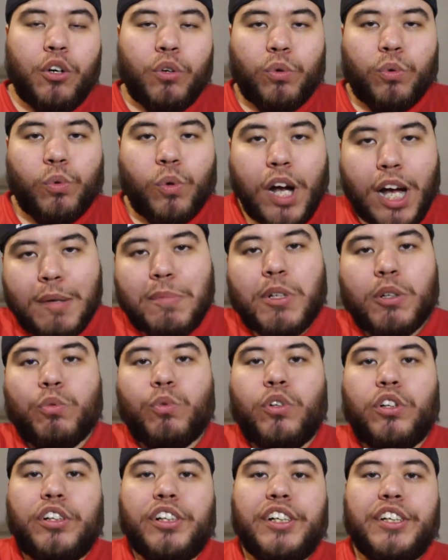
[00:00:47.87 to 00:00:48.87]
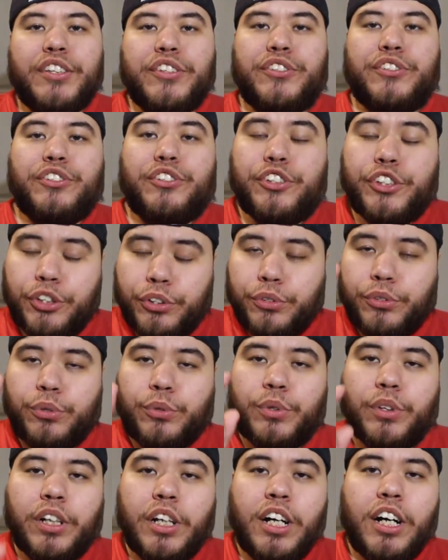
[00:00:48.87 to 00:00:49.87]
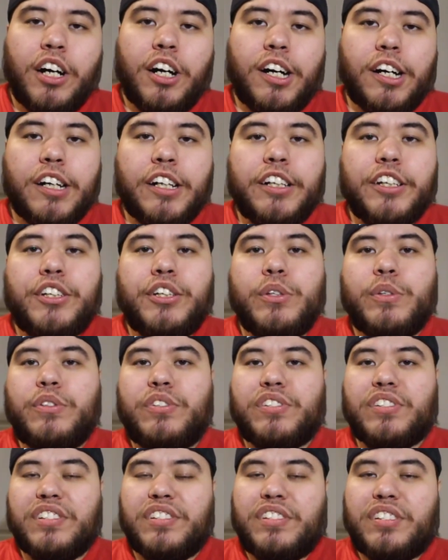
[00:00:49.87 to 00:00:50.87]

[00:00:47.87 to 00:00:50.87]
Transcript: Robert Woods, you are a Houston